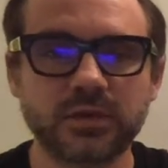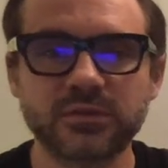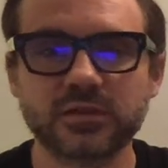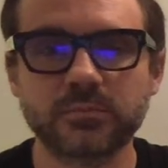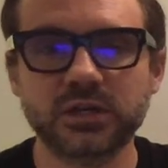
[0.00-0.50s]

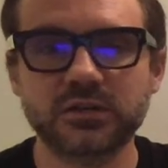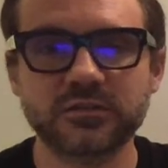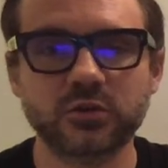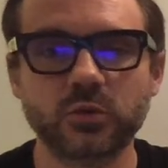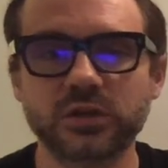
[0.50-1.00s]
somebody doesn't
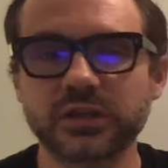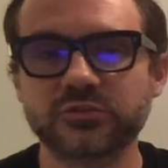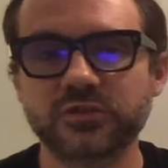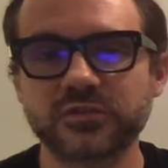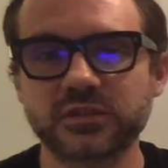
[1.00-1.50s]
know what
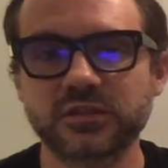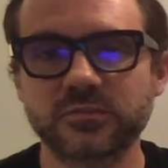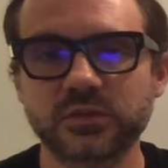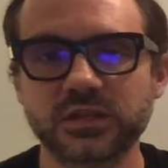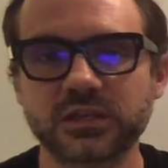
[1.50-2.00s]
electricity is, but
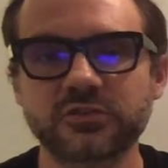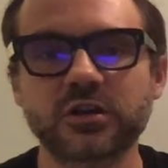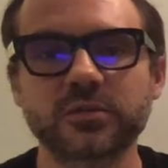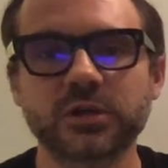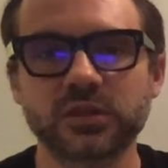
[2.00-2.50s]
they can talk
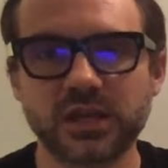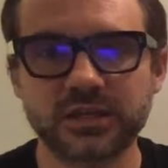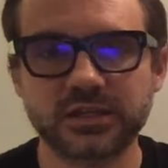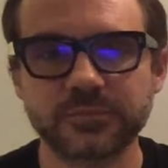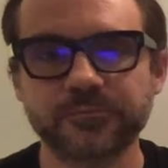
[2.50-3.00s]
about lightning.